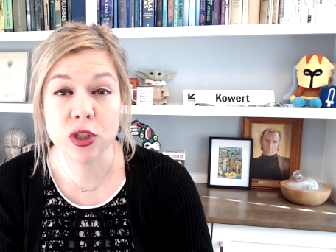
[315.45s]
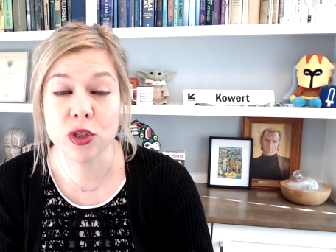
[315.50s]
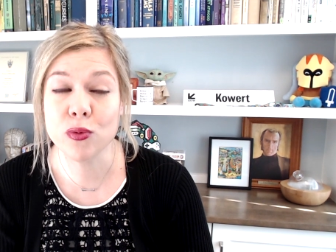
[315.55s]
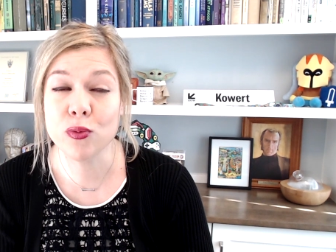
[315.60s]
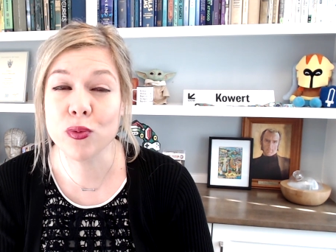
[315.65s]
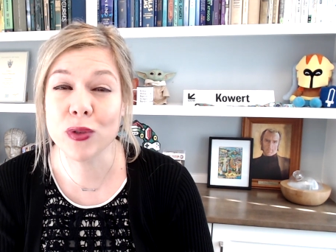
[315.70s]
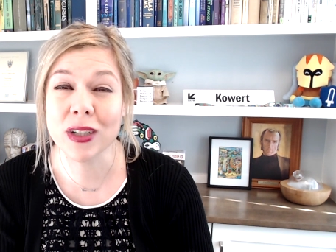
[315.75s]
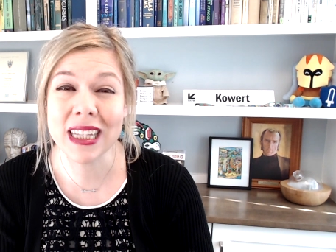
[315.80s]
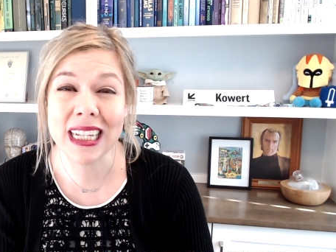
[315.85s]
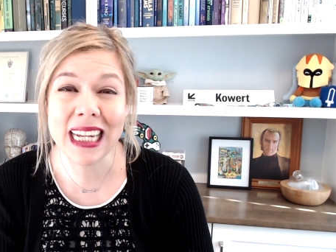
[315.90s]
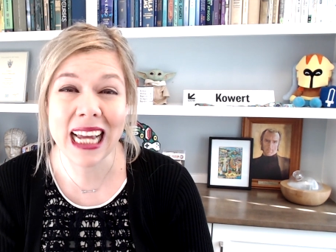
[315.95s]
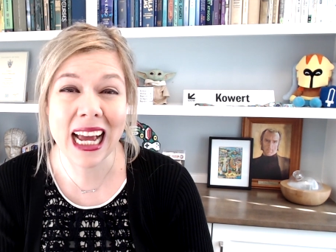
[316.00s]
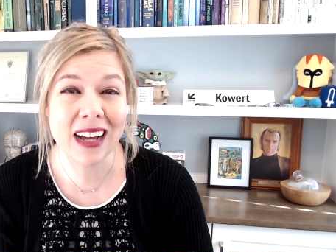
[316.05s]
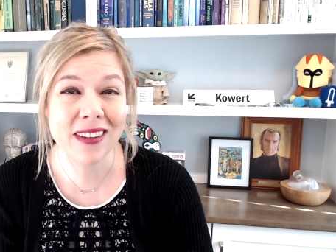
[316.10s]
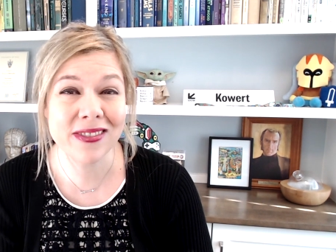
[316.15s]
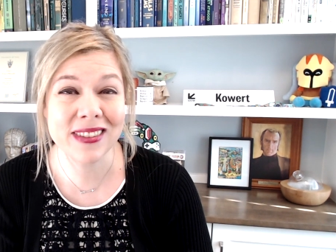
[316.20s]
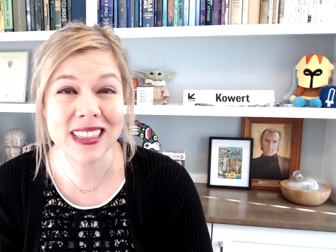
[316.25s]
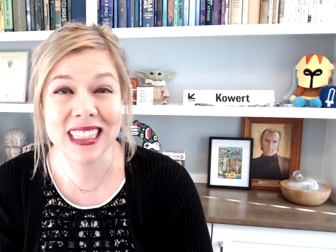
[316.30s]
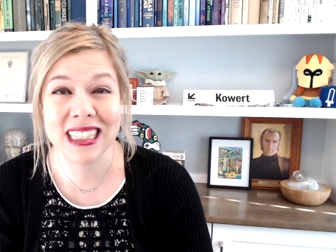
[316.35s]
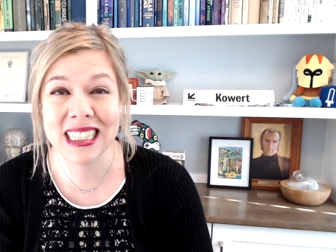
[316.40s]
you really
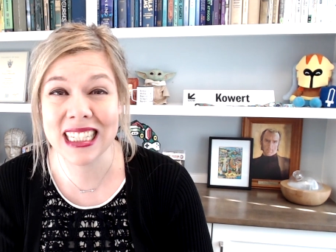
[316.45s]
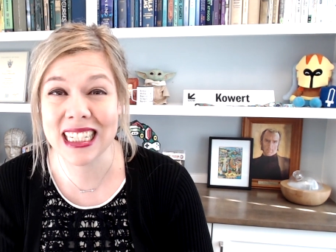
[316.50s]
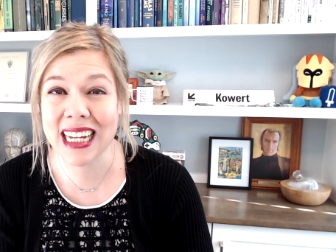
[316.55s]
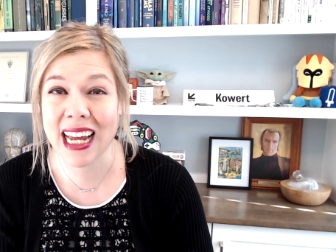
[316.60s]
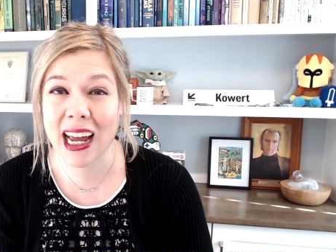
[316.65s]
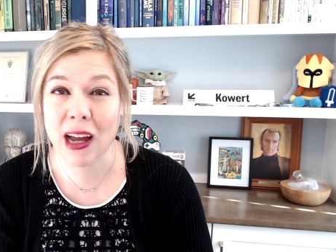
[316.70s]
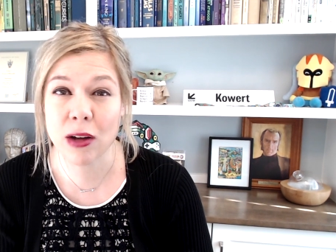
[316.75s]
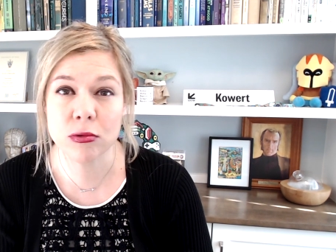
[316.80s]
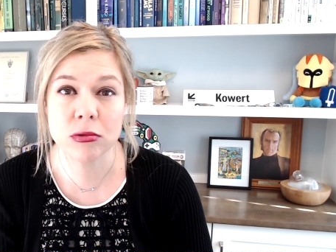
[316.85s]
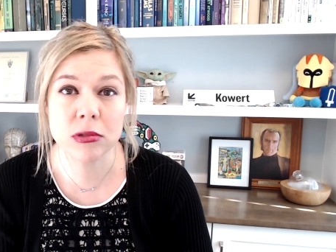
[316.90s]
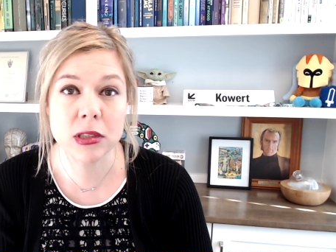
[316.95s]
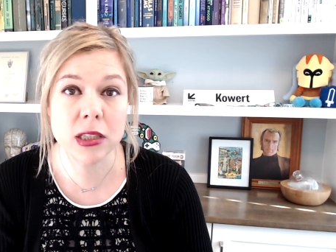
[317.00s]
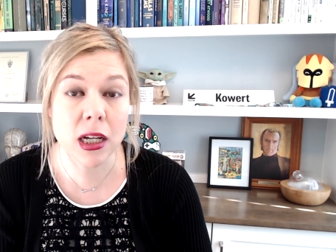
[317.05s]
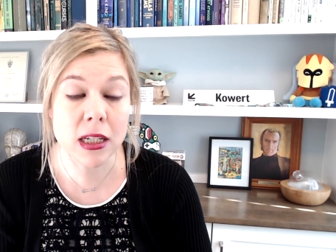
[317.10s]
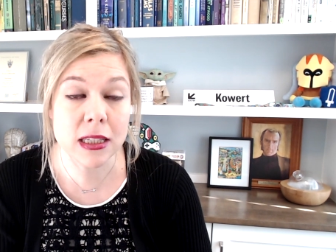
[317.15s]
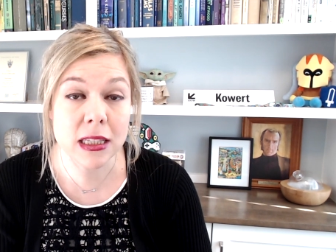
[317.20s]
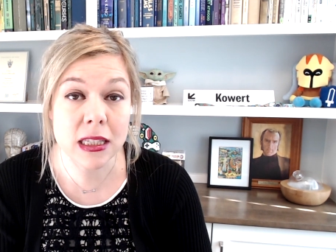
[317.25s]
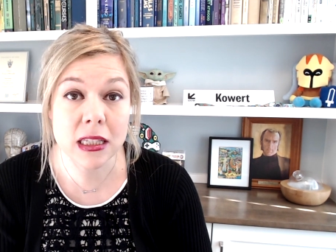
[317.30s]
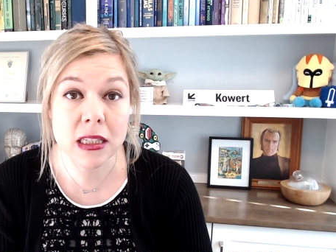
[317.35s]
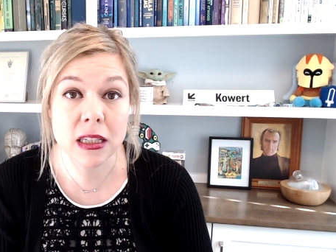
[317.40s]
have to seek out
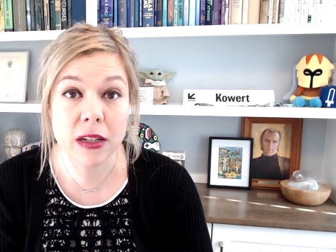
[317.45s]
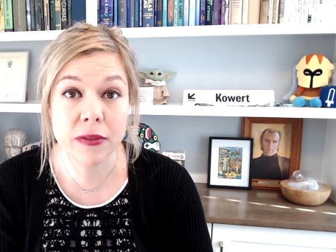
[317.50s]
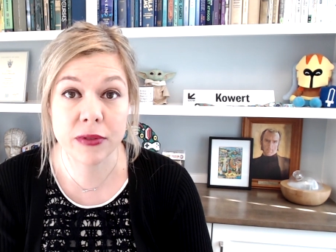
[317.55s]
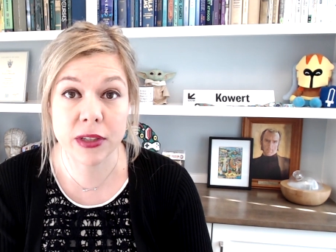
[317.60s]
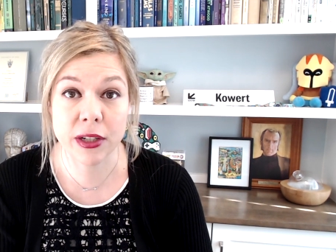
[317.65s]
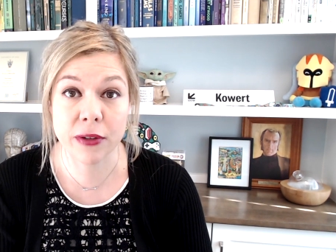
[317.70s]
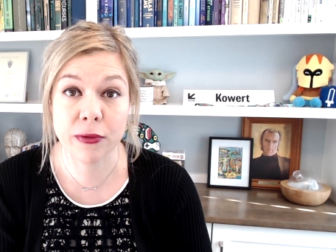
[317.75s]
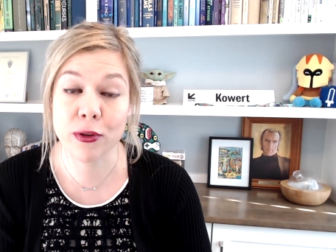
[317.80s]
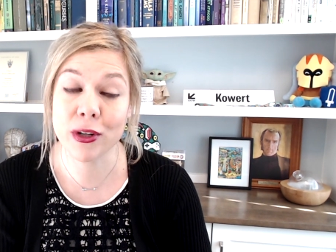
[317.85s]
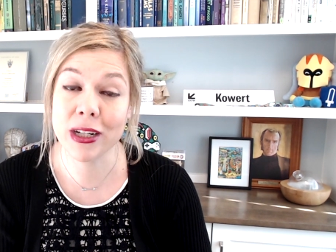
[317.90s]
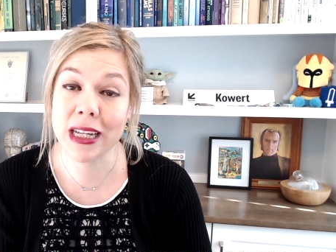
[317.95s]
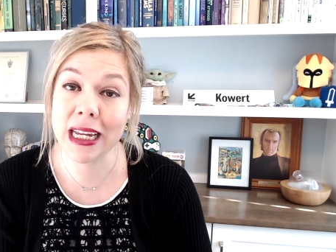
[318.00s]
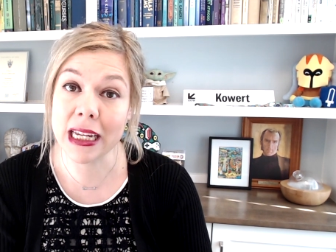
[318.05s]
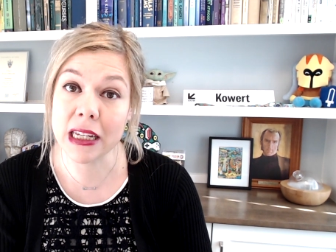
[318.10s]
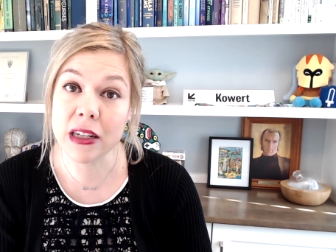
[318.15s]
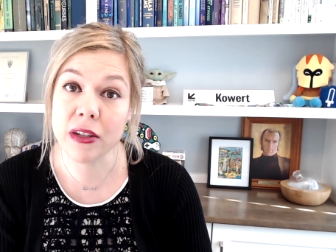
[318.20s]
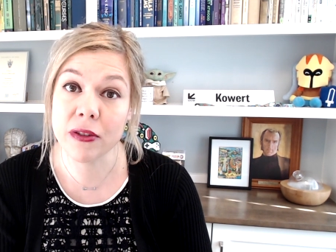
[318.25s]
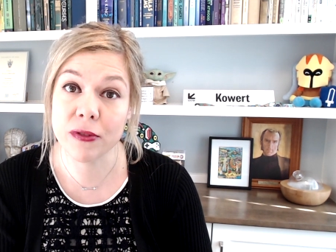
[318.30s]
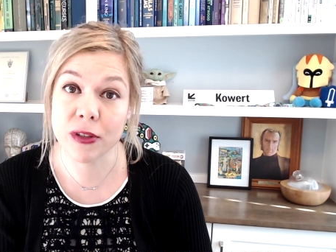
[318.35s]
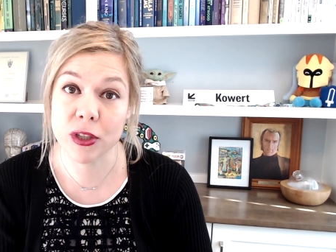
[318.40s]
dozens of different
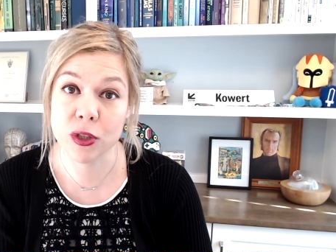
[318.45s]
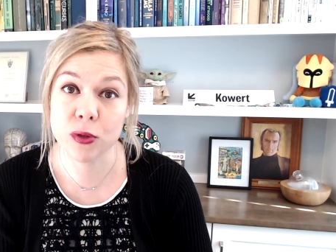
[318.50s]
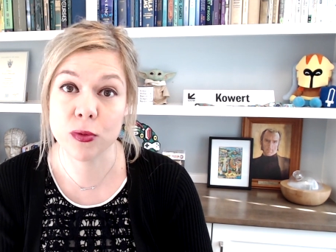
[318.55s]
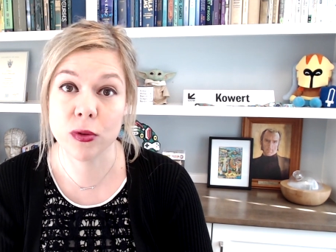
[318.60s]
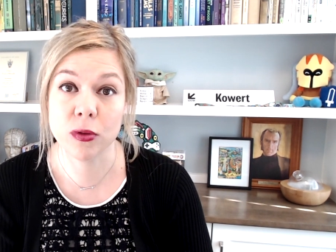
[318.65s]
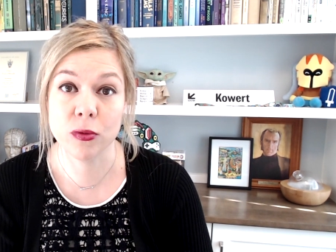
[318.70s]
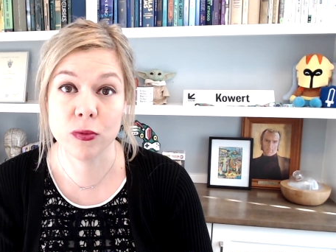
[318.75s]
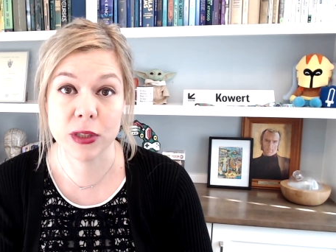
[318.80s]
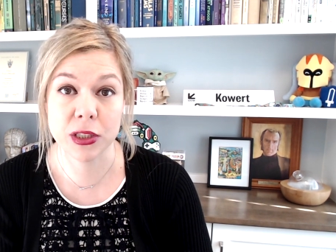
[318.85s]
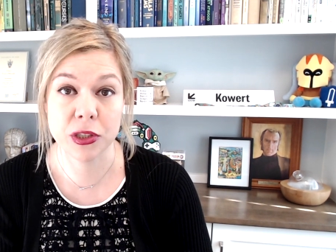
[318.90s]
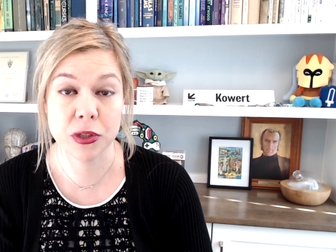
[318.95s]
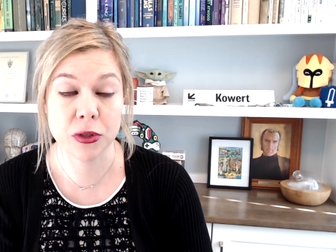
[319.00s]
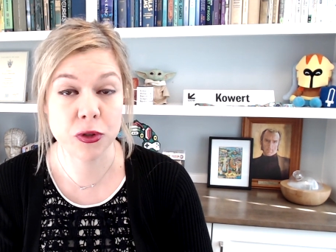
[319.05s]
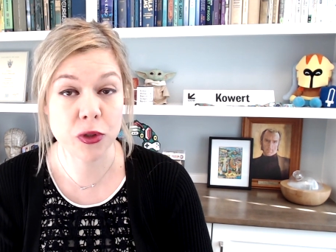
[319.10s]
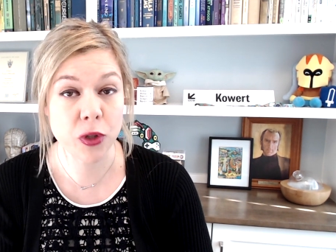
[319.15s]
individual research